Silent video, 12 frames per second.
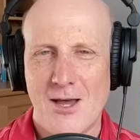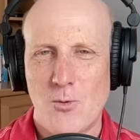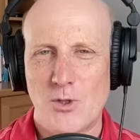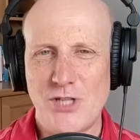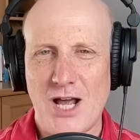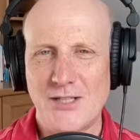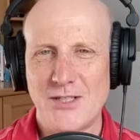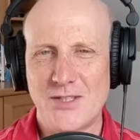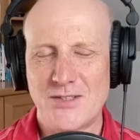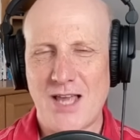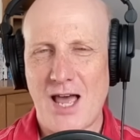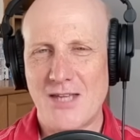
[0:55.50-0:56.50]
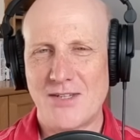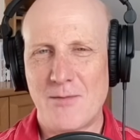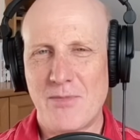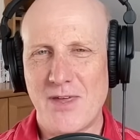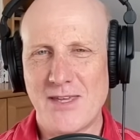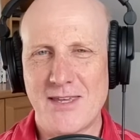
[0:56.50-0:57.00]
Well, John, just as
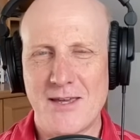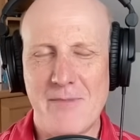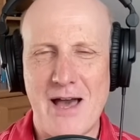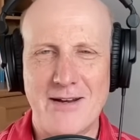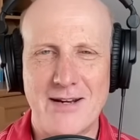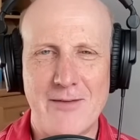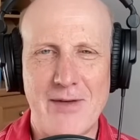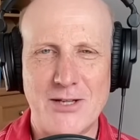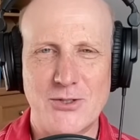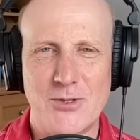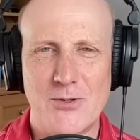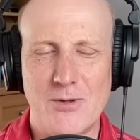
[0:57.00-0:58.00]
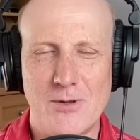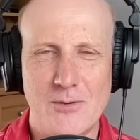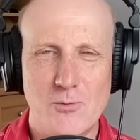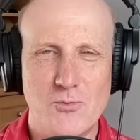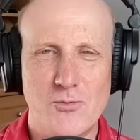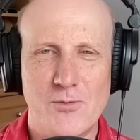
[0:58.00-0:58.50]
I'm thinking about it, I'm actually
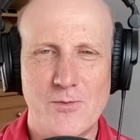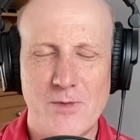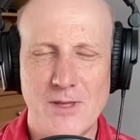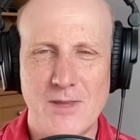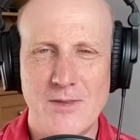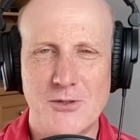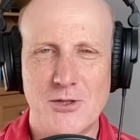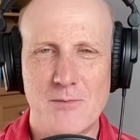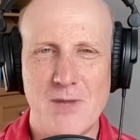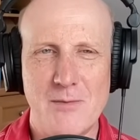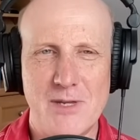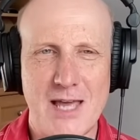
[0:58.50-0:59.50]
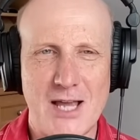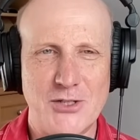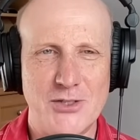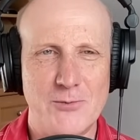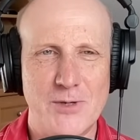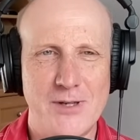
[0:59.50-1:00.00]
thinking the term may be
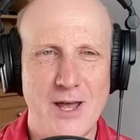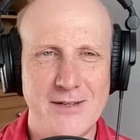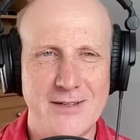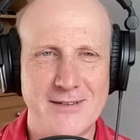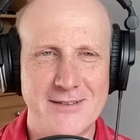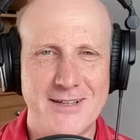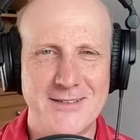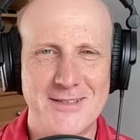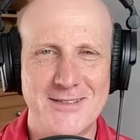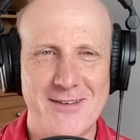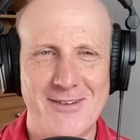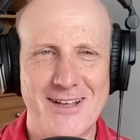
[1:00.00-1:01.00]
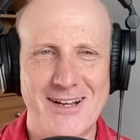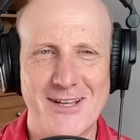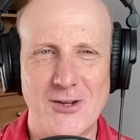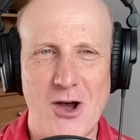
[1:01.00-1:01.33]
actually redundant, because it's going to get